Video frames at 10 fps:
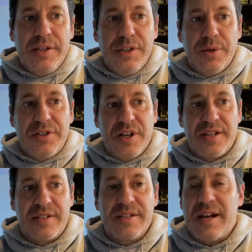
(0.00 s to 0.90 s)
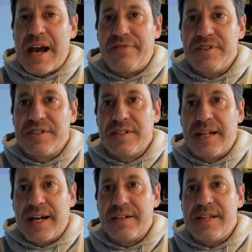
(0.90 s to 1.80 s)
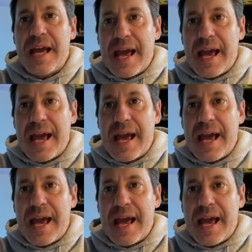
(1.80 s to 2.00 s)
you would just have to select the